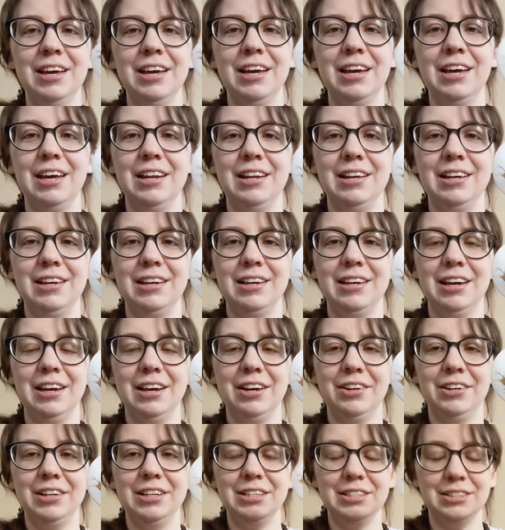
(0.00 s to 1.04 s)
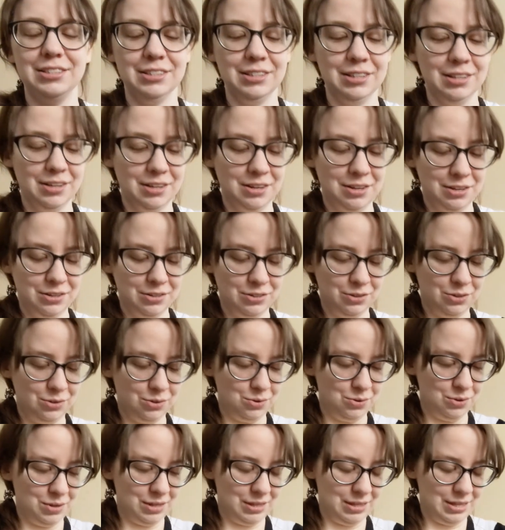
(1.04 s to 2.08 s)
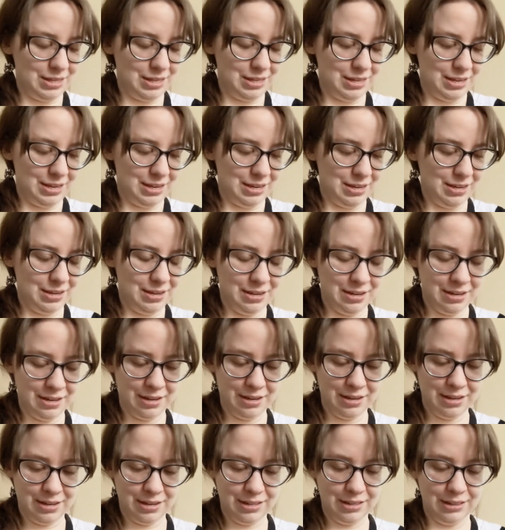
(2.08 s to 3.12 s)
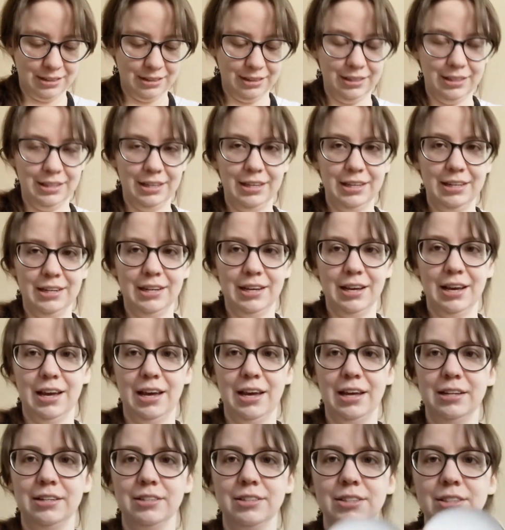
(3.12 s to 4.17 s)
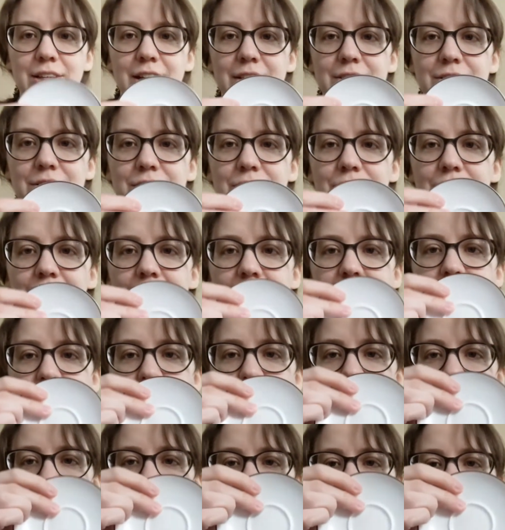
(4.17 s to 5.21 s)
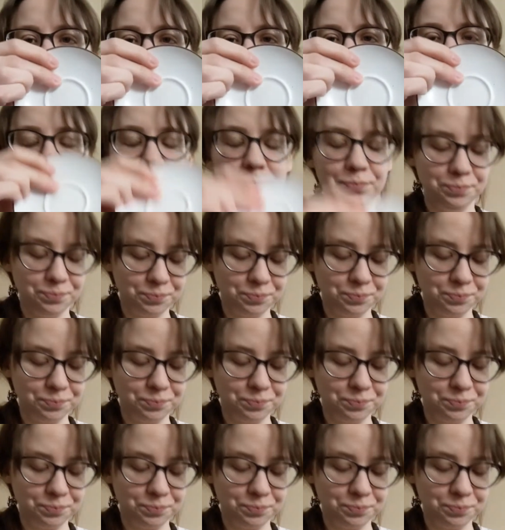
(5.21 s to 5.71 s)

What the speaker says: and it carries to the lid and saucer as well.